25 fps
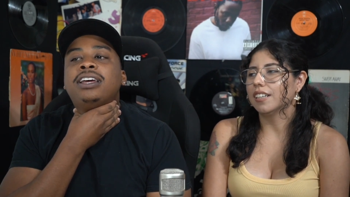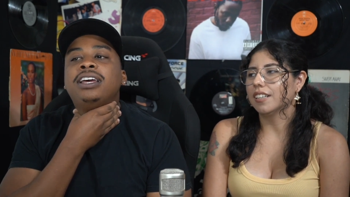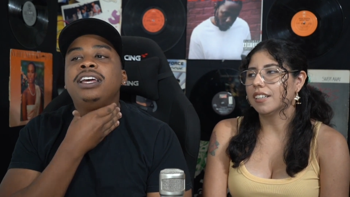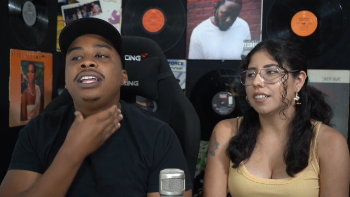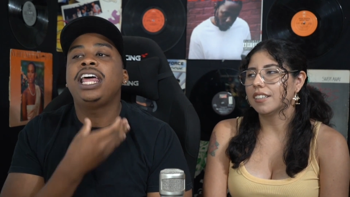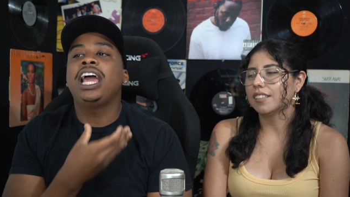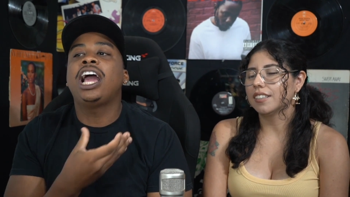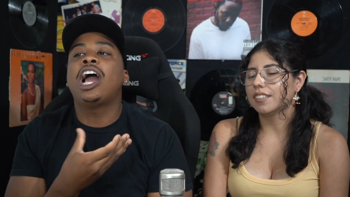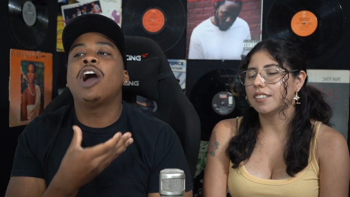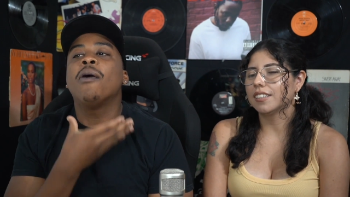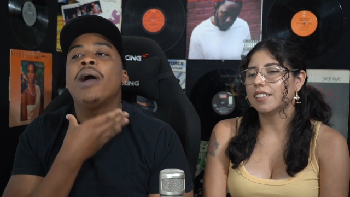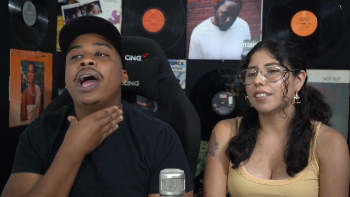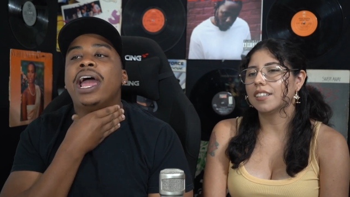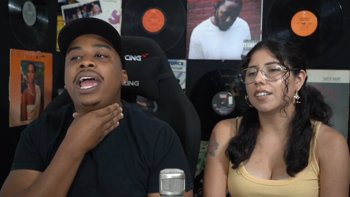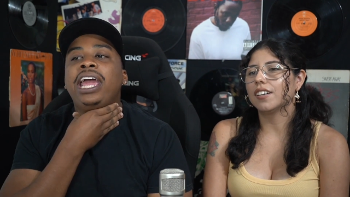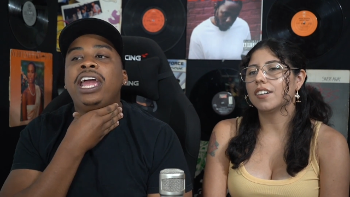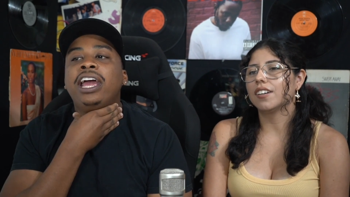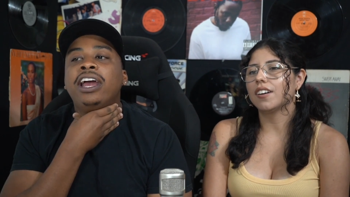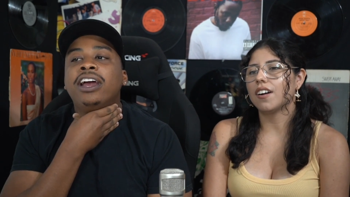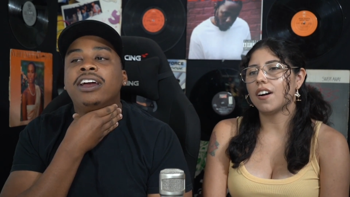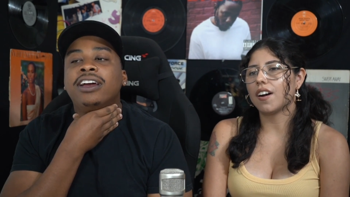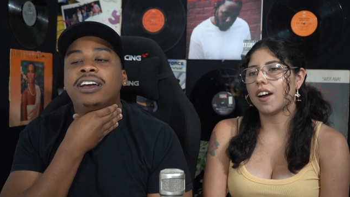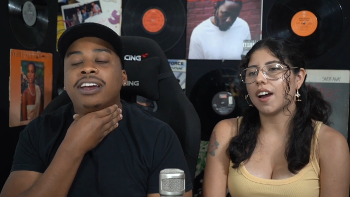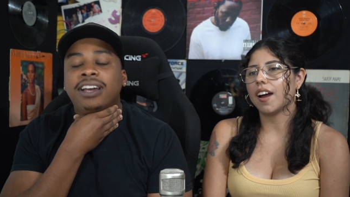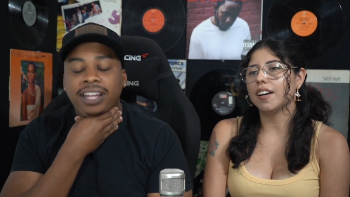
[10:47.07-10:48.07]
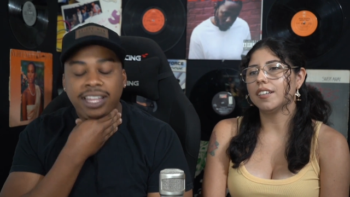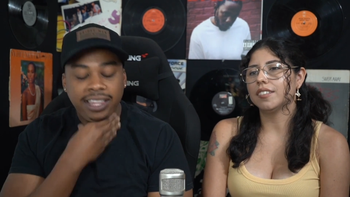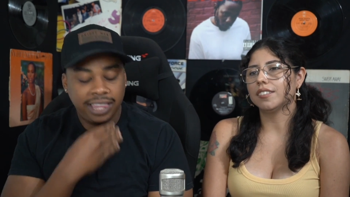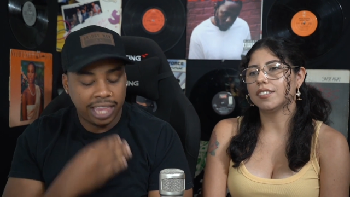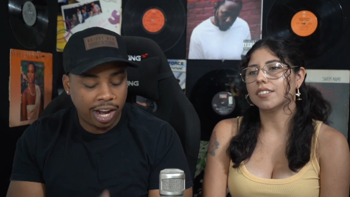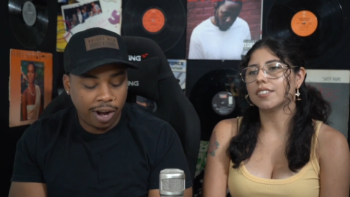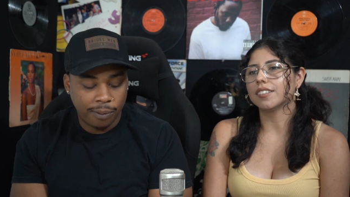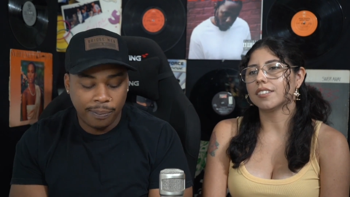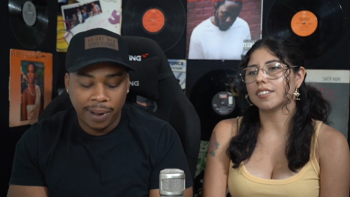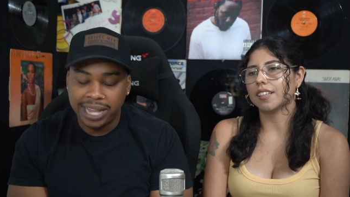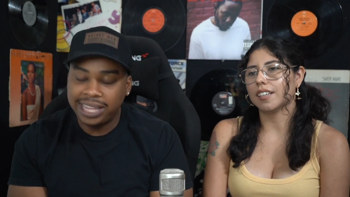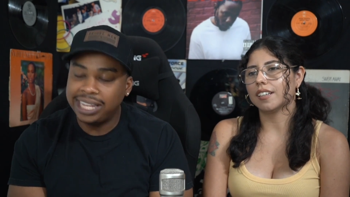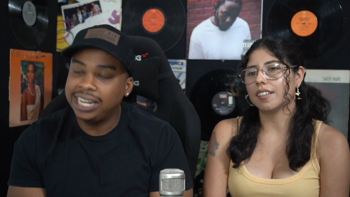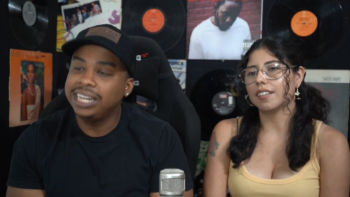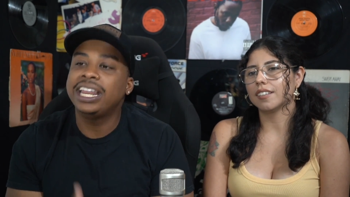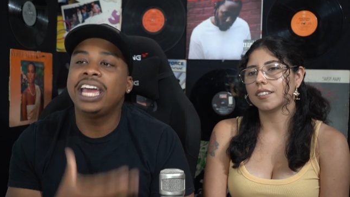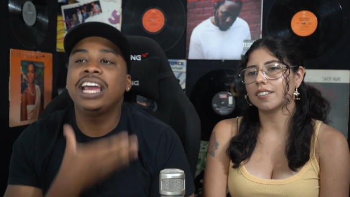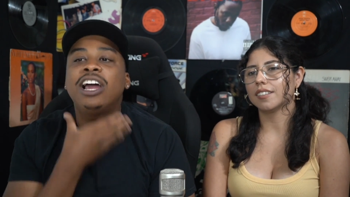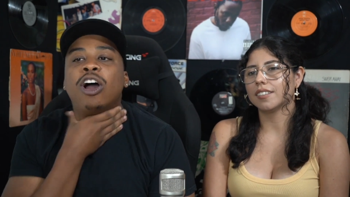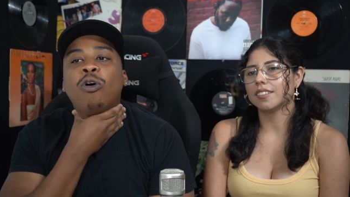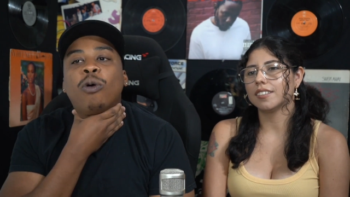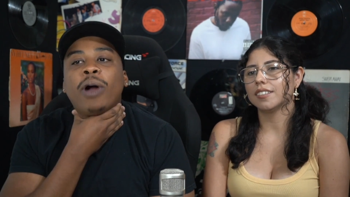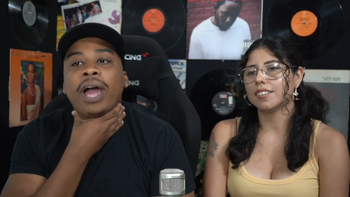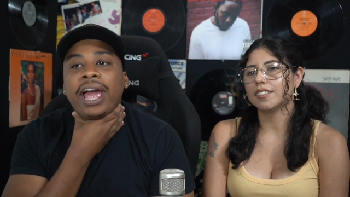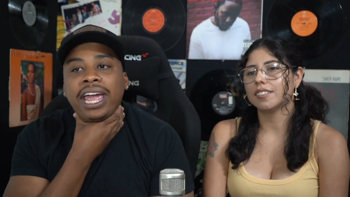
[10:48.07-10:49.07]
Speaker 1: They go right your here. They don't bite. The, they
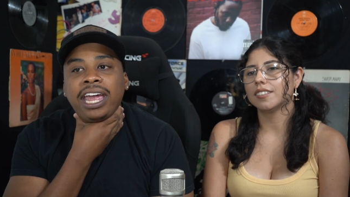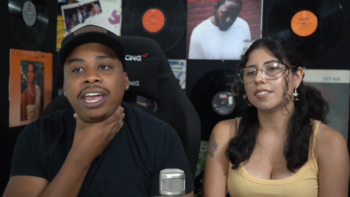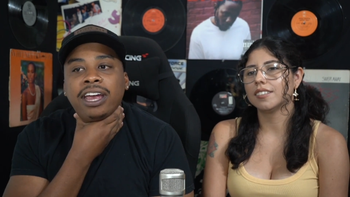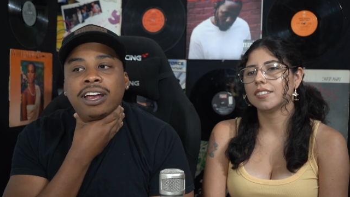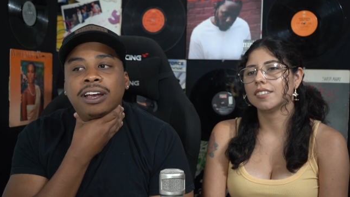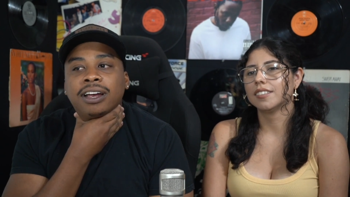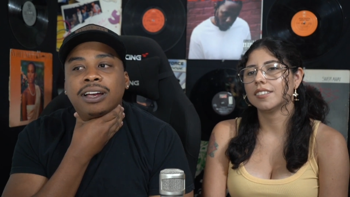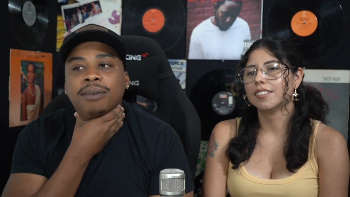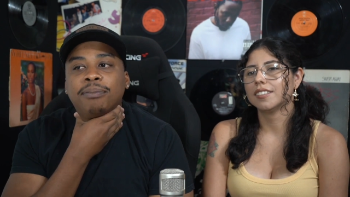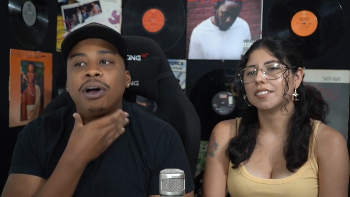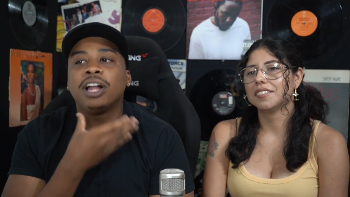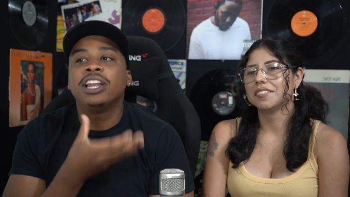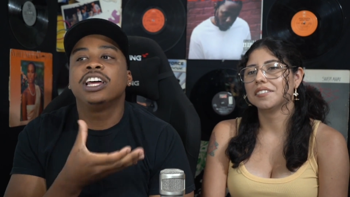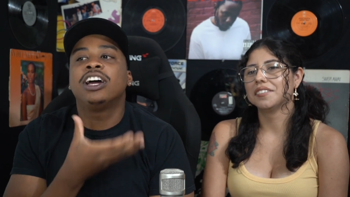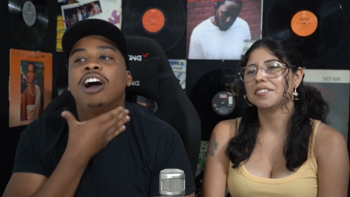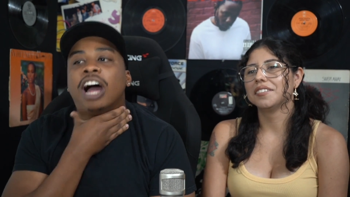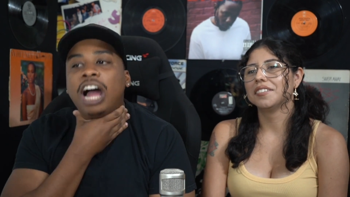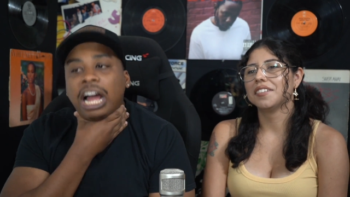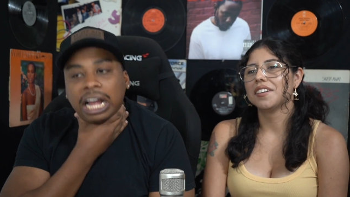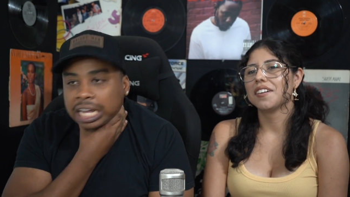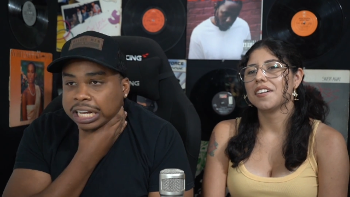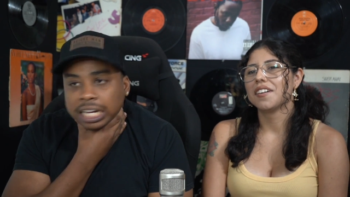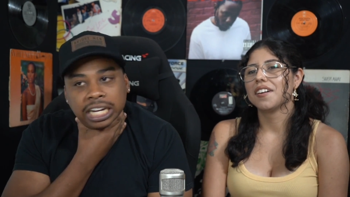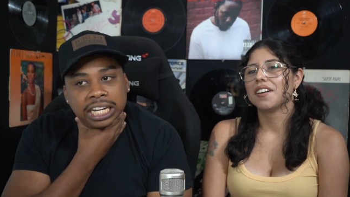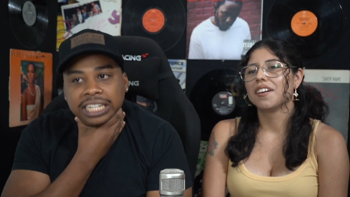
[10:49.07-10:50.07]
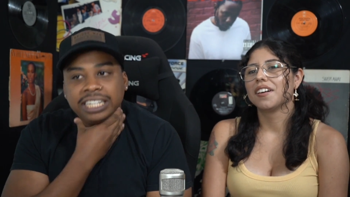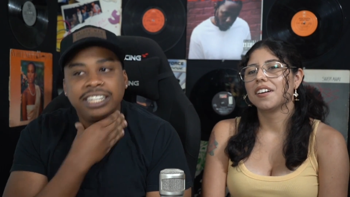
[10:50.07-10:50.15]
go right here. Probably go. Ah.